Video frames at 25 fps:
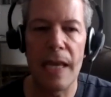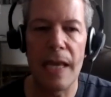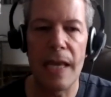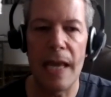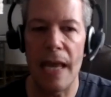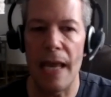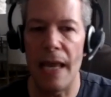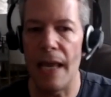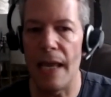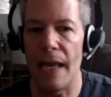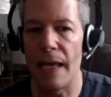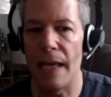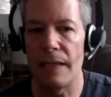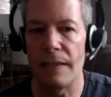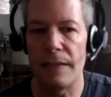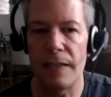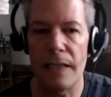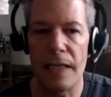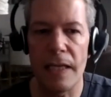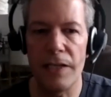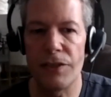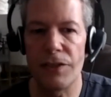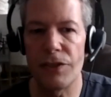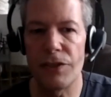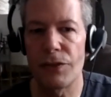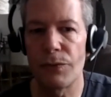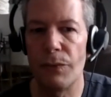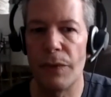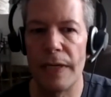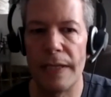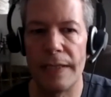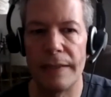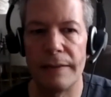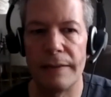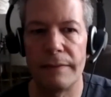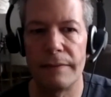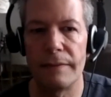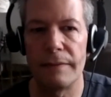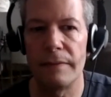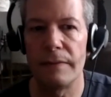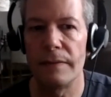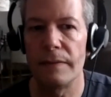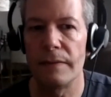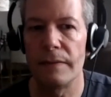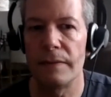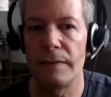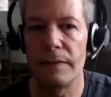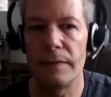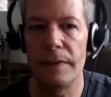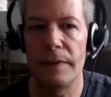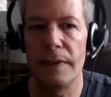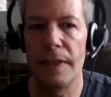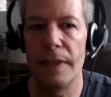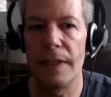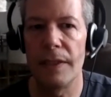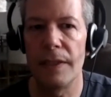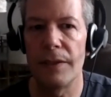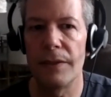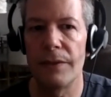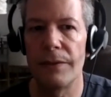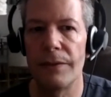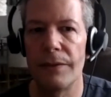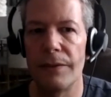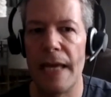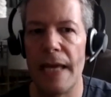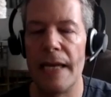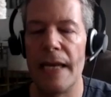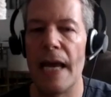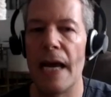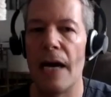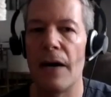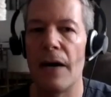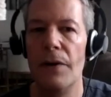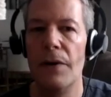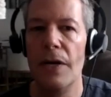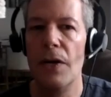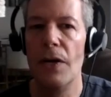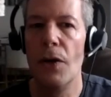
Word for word: and each one you know anyhow